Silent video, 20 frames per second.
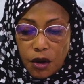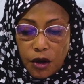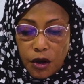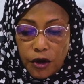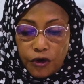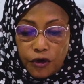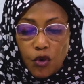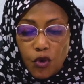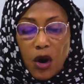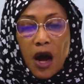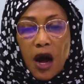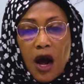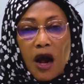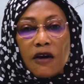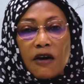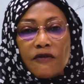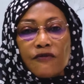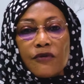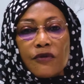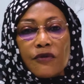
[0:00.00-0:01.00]
You
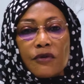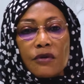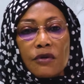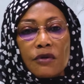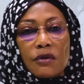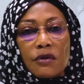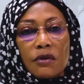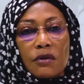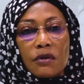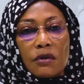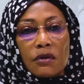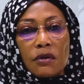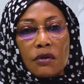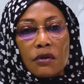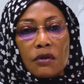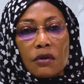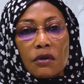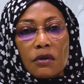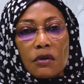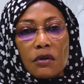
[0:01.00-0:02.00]
have
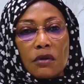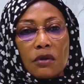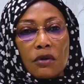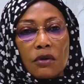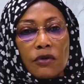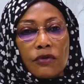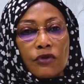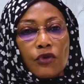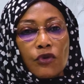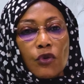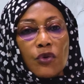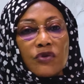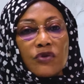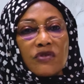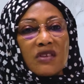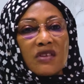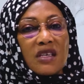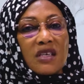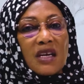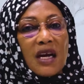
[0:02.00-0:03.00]

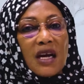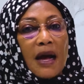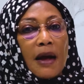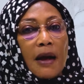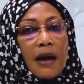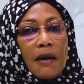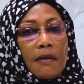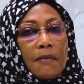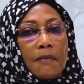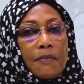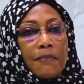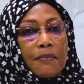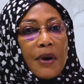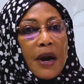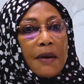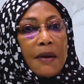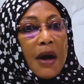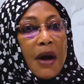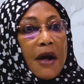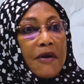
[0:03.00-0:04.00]
those that are
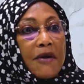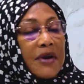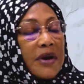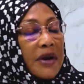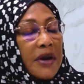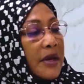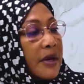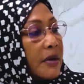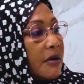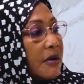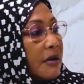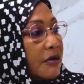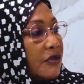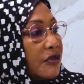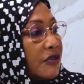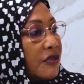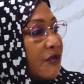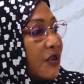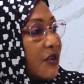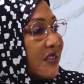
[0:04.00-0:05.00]
primarily
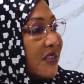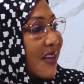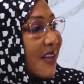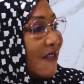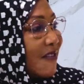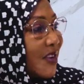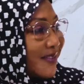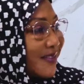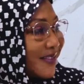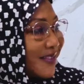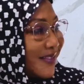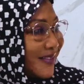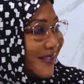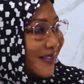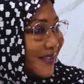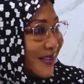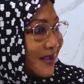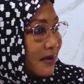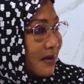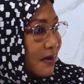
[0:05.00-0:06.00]
civil servants
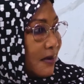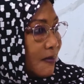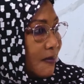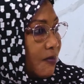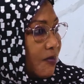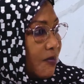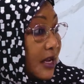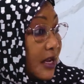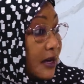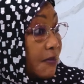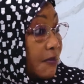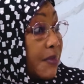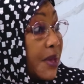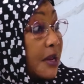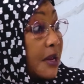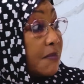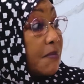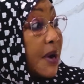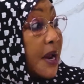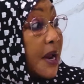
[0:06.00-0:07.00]
that
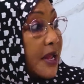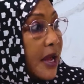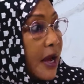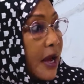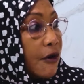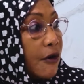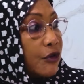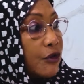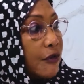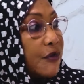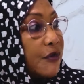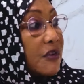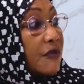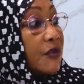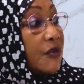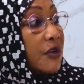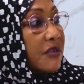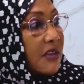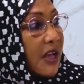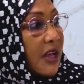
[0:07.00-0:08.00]
made money out of
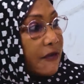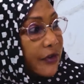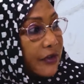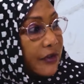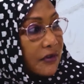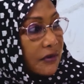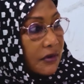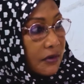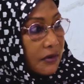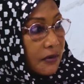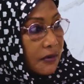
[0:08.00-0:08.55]
civil service.